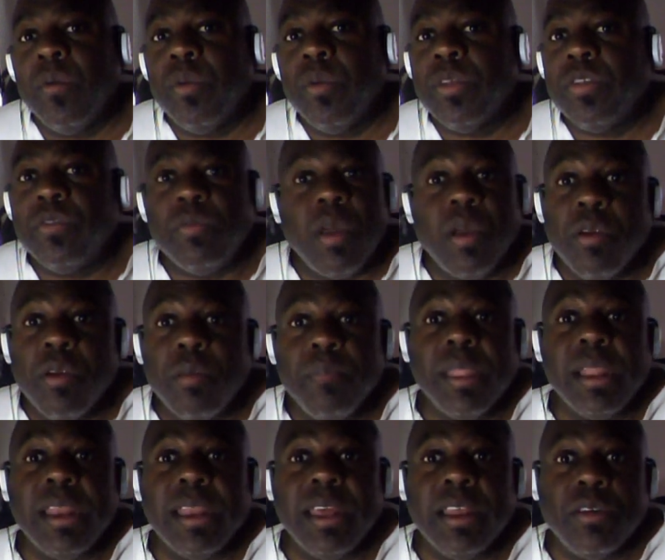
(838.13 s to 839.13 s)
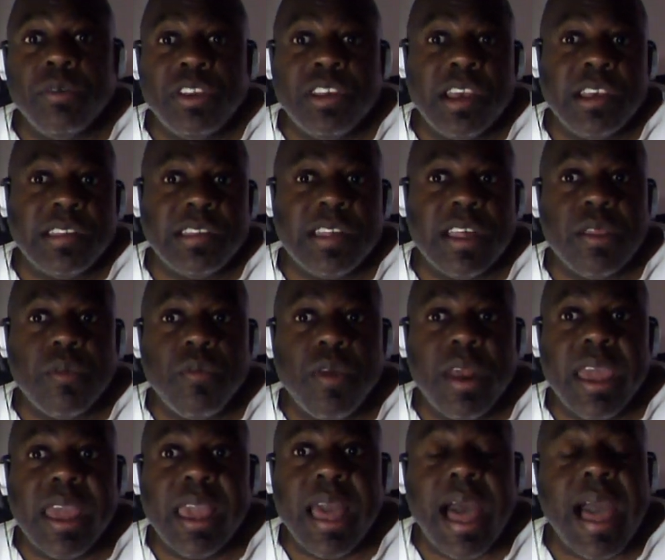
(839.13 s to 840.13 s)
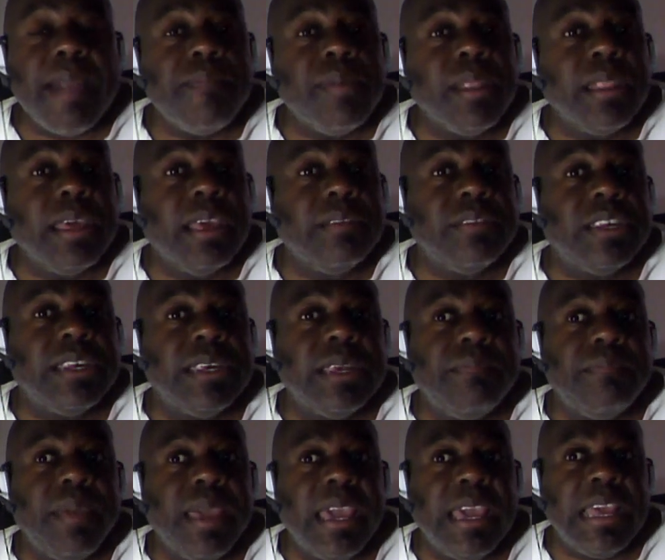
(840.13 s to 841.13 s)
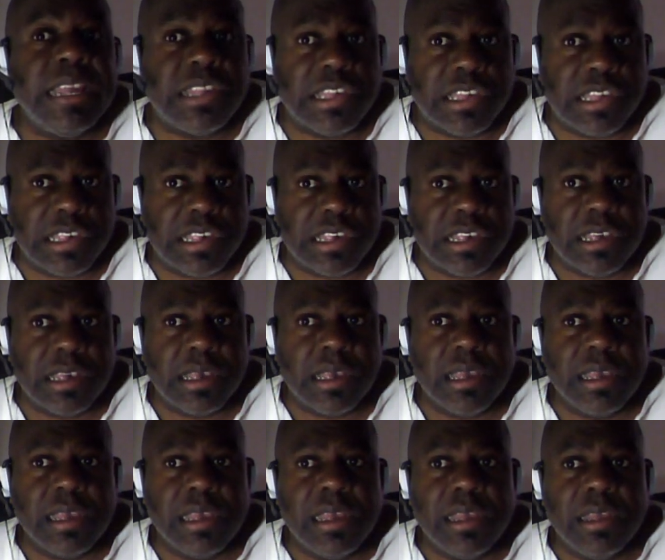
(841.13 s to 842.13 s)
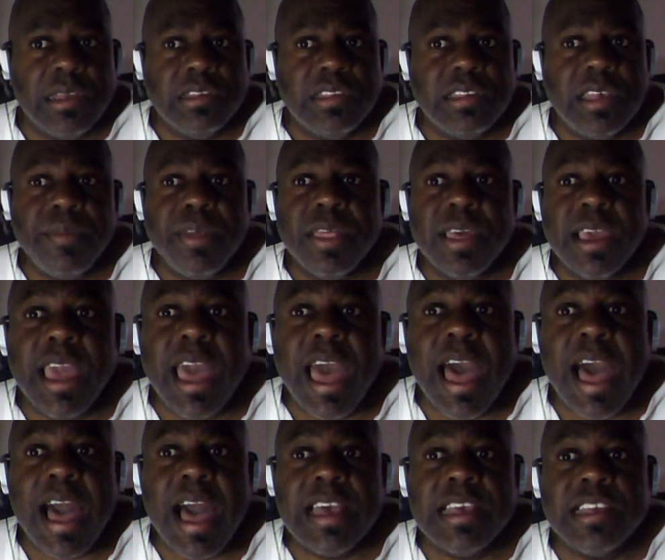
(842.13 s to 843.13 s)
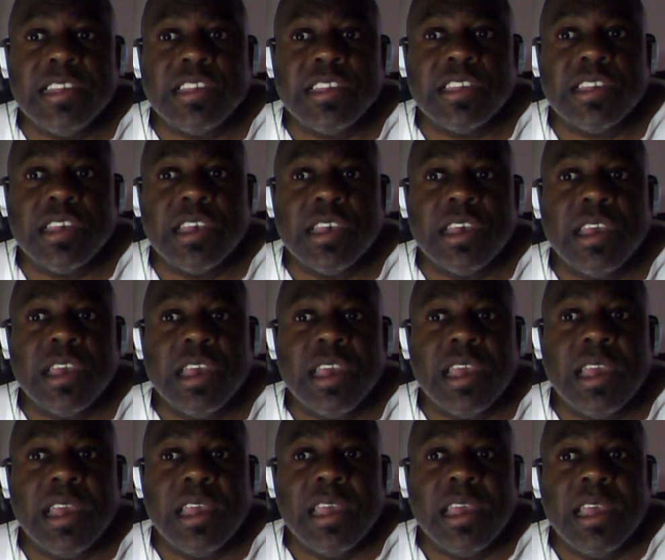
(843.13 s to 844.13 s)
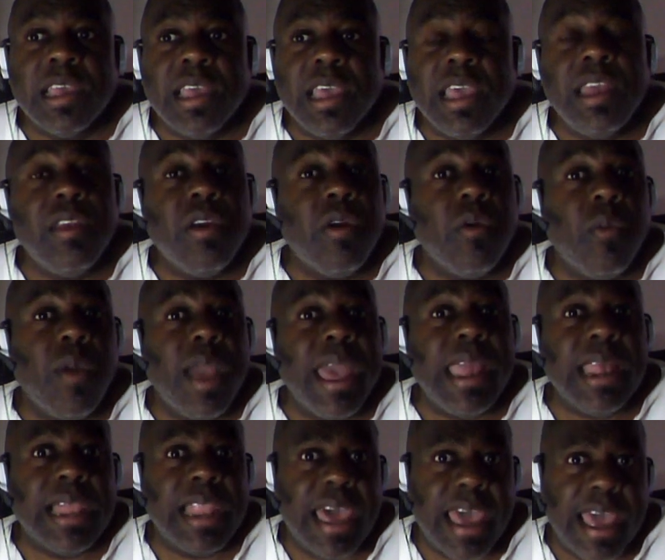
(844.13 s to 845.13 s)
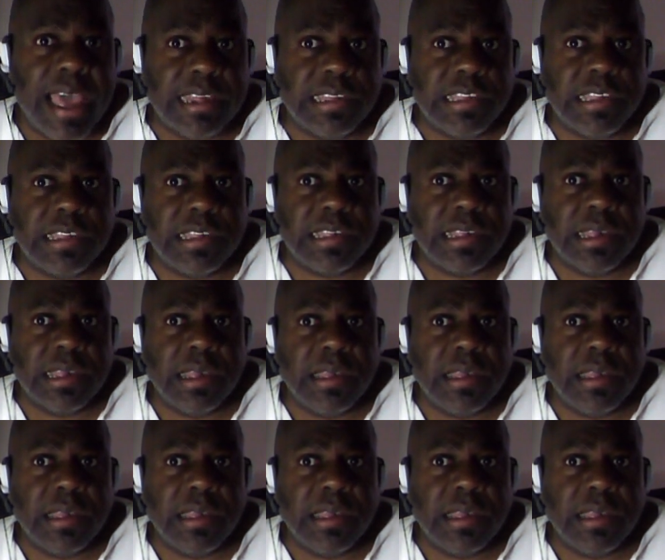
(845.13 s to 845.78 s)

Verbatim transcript: with her ability to adjust in the ring, I believe she beats some guys in her weight class